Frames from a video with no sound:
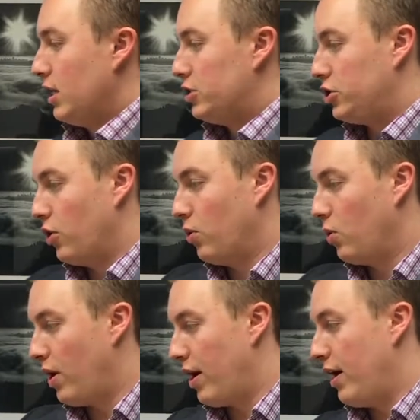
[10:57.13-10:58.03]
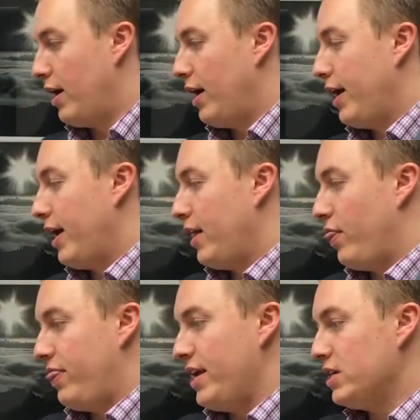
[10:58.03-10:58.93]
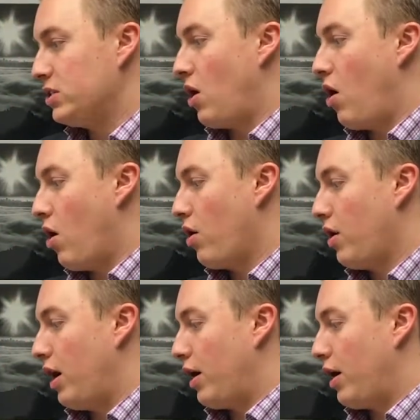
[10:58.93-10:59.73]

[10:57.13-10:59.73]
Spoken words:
So these are